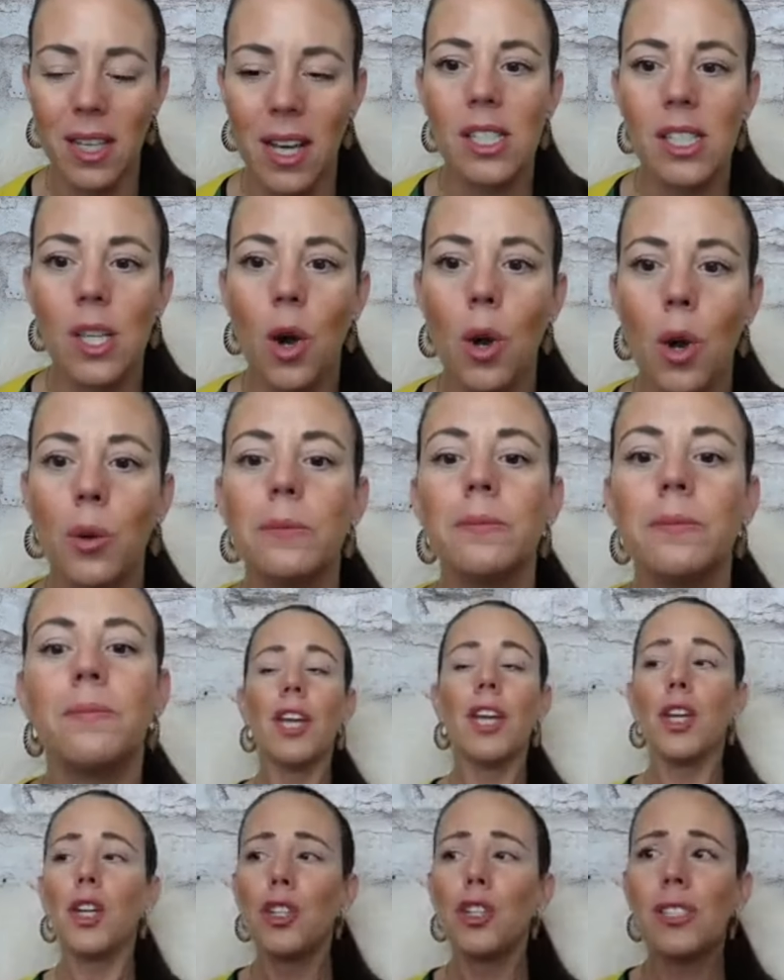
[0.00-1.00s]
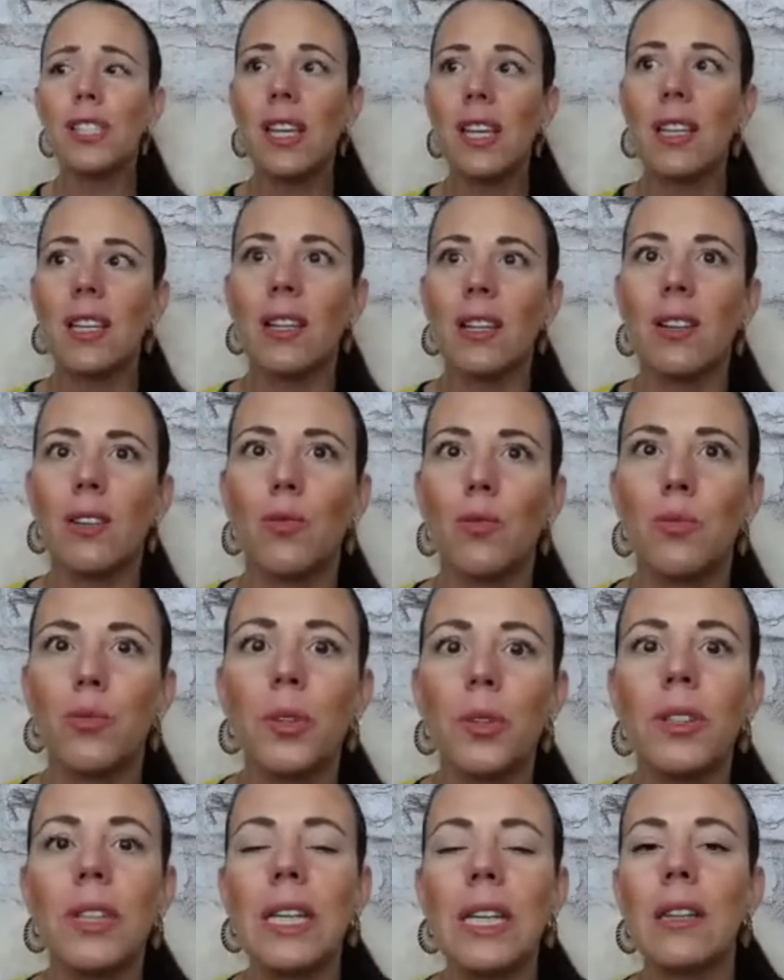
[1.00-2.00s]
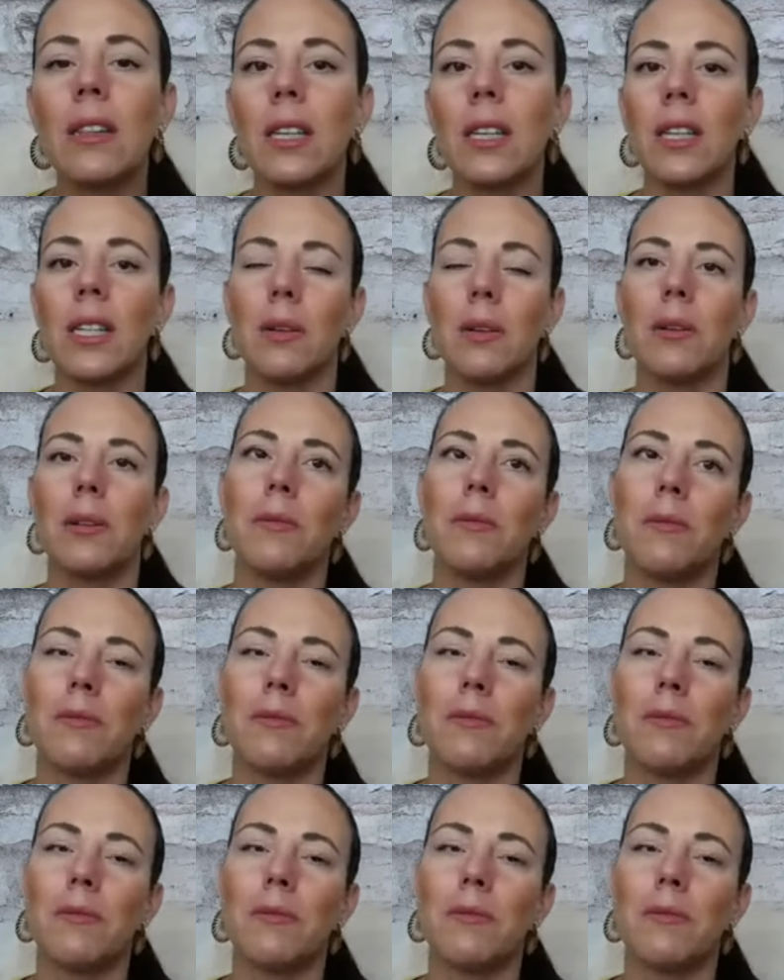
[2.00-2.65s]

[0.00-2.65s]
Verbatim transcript: So here's really the